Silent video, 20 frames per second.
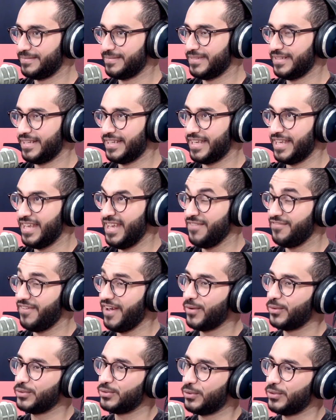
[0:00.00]
Like if
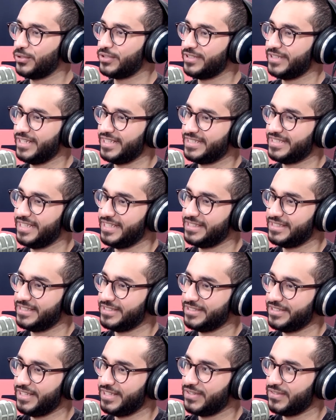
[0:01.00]
I would order, let's say, a
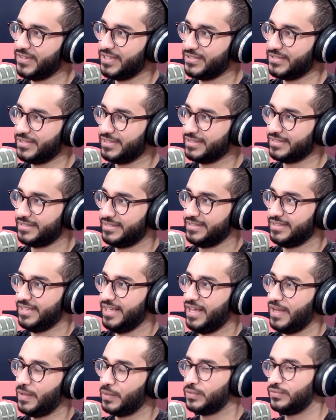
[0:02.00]
dessert at a restaurant,
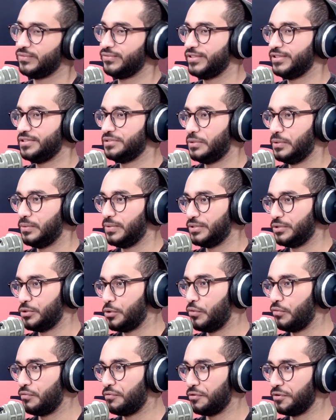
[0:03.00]
I would first always
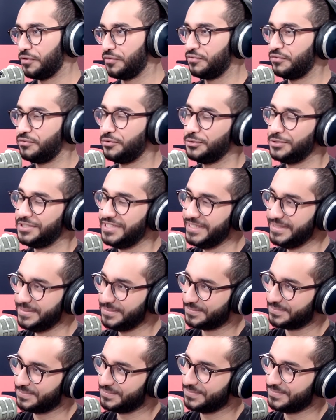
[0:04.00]
go for fruity,
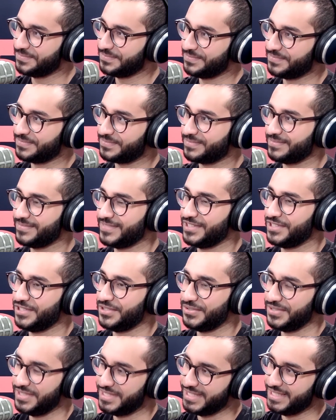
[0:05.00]

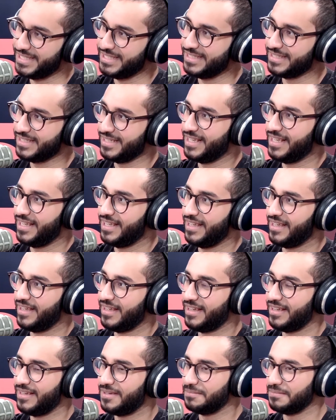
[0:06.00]
citrusy,
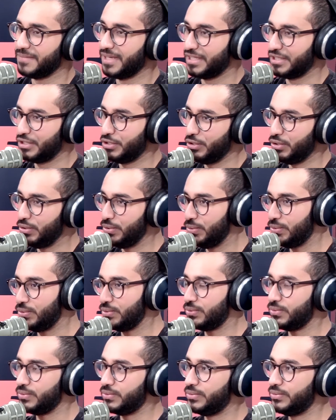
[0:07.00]
like
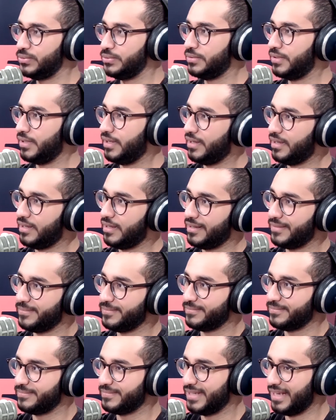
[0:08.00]
yuzu,
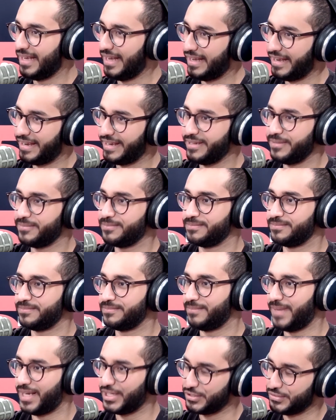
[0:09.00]

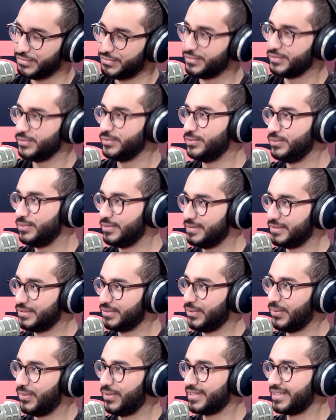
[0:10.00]
lime, passion fruit, and
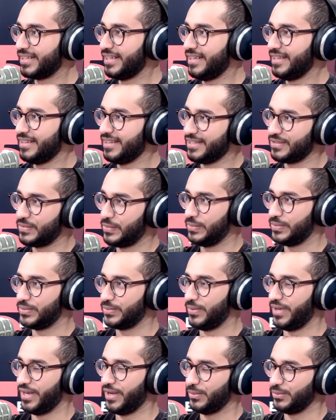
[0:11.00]
so on. That's always
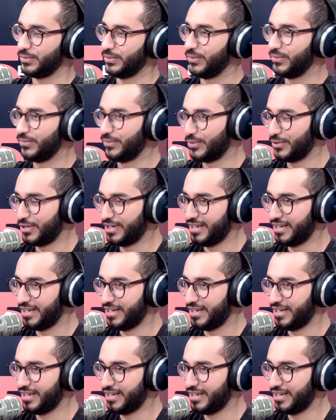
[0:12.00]
what I would go for.